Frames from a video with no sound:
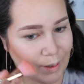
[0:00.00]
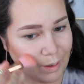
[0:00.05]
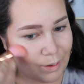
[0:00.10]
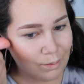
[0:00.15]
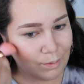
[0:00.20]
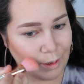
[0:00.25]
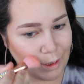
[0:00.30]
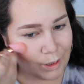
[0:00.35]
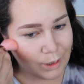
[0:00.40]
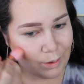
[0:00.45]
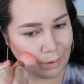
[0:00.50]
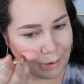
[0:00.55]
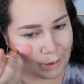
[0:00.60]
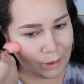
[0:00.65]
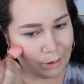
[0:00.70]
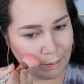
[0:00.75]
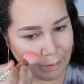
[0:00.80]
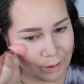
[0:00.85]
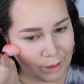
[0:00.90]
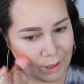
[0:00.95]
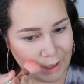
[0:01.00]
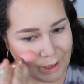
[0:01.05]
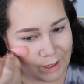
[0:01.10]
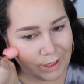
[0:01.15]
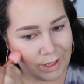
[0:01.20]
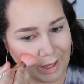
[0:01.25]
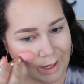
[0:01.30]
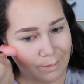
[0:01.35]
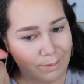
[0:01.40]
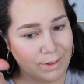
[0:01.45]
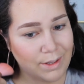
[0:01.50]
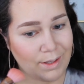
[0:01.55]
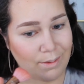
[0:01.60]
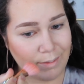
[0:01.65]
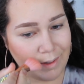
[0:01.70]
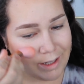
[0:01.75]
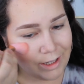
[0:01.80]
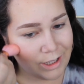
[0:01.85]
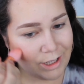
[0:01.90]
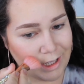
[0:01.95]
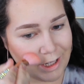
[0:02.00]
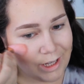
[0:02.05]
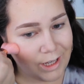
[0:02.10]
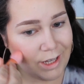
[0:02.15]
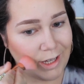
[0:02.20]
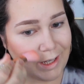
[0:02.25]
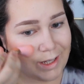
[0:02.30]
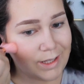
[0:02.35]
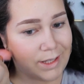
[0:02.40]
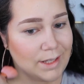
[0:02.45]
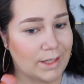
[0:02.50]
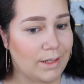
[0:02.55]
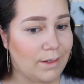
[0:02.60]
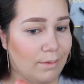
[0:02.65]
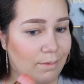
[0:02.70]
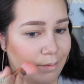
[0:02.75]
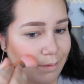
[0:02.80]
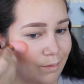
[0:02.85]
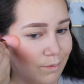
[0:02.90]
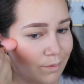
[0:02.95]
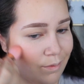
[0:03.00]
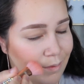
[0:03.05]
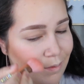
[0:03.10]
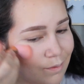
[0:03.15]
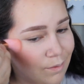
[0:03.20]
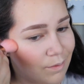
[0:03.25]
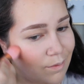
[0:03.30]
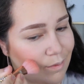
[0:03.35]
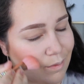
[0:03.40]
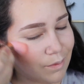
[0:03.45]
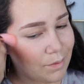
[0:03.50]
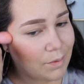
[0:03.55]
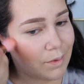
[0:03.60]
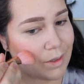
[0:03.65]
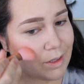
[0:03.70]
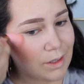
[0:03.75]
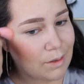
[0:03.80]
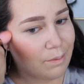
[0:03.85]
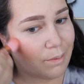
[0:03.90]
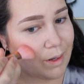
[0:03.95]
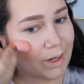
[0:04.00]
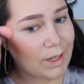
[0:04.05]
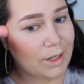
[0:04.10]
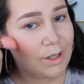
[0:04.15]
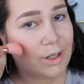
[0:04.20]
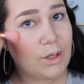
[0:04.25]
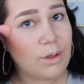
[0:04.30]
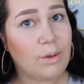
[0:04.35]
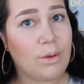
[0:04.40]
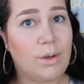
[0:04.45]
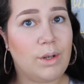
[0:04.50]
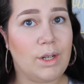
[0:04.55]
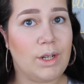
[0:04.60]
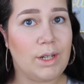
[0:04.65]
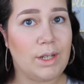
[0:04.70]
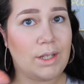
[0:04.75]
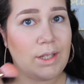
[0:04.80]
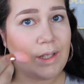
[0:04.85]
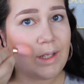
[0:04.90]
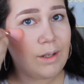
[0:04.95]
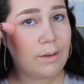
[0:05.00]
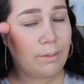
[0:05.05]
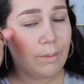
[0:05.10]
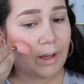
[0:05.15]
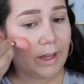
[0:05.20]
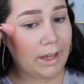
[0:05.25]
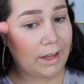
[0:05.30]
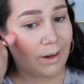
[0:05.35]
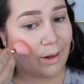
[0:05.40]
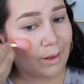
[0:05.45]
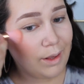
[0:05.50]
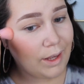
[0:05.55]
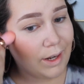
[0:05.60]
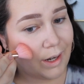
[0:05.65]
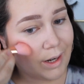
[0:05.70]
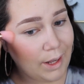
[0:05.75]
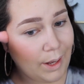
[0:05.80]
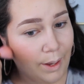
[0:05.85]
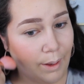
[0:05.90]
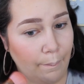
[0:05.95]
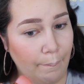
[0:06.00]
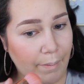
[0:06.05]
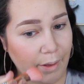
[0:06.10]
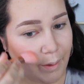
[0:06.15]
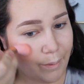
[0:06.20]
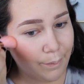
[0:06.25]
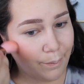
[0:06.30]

I'm just going to put it on the apples of my cheeks and spread towards my hairline up.